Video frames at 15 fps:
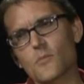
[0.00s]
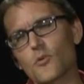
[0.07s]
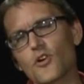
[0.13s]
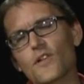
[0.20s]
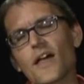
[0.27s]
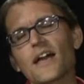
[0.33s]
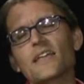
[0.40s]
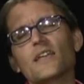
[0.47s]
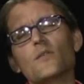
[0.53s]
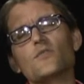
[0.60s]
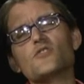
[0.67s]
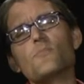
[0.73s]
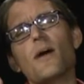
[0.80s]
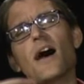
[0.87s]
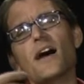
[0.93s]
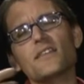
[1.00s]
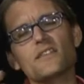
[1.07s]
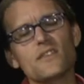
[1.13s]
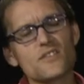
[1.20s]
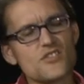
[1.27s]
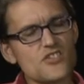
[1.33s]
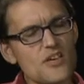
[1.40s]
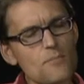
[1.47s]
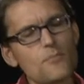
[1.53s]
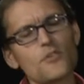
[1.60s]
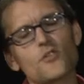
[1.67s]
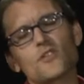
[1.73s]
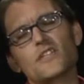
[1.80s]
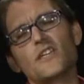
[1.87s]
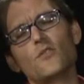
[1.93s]
are more likely to respond to the
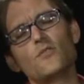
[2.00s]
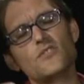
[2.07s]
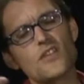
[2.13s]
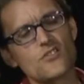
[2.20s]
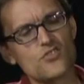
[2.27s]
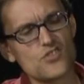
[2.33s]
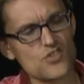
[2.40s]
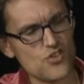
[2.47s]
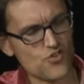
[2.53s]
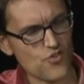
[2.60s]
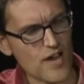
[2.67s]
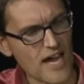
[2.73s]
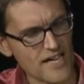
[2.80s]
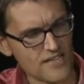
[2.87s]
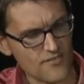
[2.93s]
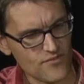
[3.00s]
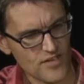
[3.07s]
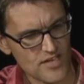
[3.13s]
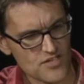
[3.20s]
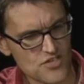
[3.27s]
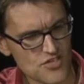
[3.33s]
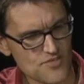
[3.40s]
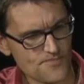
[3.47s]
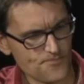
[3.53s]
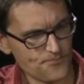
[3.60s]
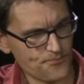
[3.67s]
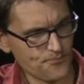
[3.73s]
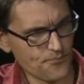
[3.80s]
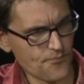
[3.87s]
simpler cues such as attractiveness.